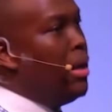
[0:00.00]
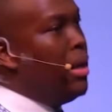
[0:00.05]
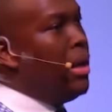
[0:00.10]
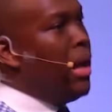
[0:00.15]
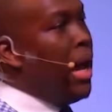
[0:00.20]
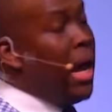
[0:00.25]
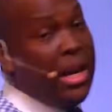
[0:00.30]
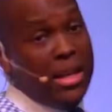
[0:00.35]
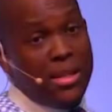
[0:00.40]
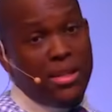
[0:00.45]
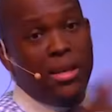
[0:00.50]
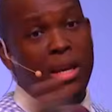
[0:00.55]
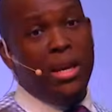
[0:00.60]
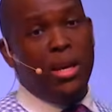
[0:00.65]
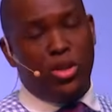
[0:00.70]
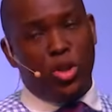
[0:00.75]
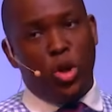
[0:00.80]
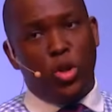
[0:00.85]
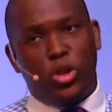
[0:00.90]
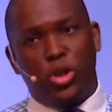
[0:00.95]
LSE
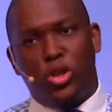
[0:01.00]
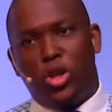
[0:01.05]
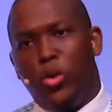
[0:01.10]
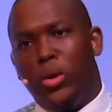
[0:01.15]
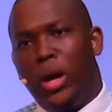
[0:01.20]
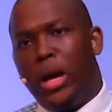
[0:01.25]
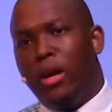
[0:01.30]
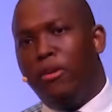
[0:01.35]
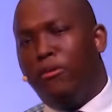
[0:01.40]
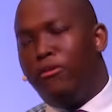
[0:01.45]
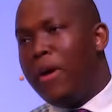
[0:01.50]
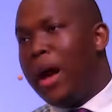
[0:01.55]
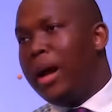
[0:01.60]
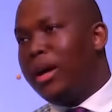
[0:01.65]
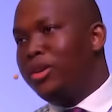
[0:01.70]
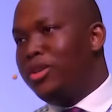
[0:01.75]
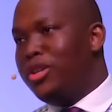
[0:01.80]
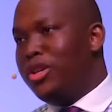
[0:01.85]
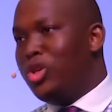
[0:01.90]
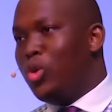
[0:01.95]
is also donating
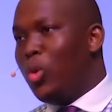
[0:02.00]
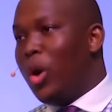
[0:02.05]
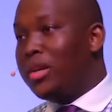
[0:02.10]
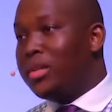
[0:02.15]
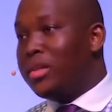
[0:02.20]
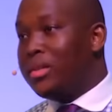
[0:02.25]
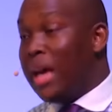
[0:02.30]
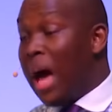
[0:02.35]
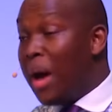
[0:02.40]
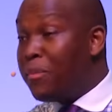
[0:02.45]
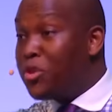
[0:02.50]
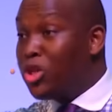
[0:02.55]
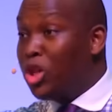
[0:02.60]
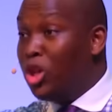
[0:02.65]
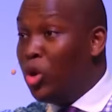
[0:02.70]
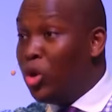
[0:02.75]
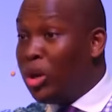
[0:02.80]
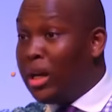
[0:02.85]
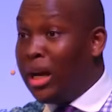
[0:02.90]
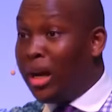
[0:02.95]
faculty to us
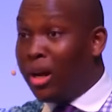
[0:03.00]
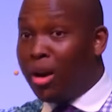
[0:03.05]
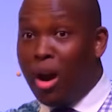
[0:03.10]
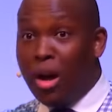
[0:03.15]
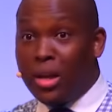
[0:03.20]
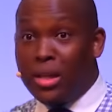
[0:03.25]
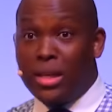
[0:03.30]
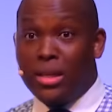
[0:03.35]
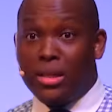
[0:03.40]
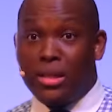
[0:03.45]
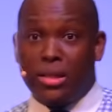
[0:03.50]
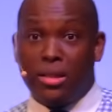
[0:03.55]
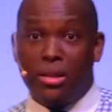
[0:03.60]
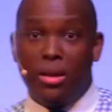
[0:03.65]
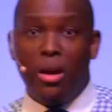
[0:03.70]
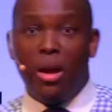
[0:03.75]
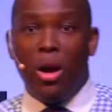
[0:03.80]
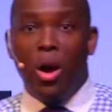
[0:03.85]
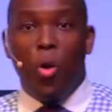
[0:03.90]
absolutely gratis.